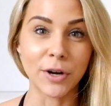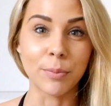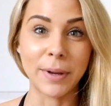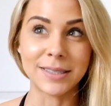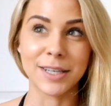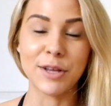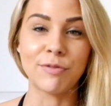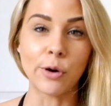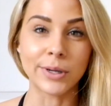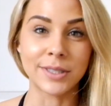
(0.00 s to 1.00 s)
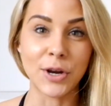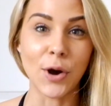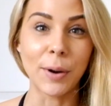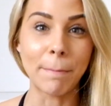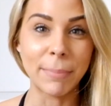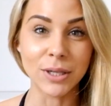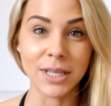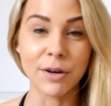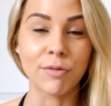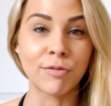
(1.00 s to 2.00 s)
that are basically focusing on
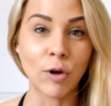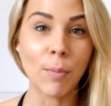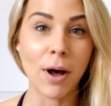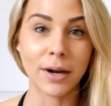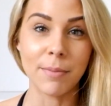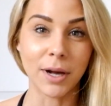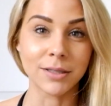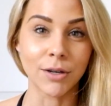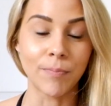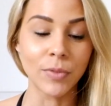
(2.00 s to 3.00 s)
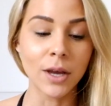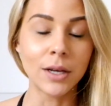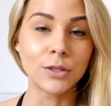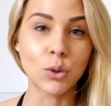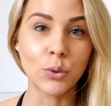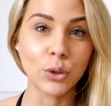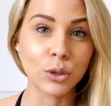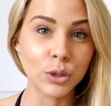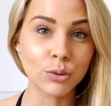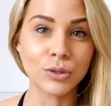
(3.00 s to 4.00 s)
building full body muscle. So on the
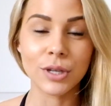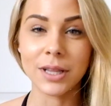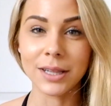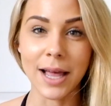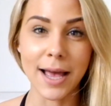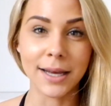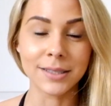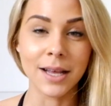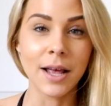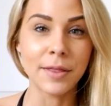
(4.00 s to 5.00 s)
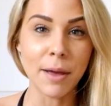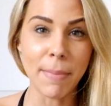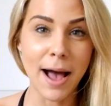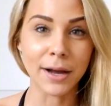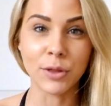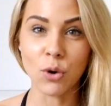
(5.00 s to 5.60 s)
glutes, the legs, the back, the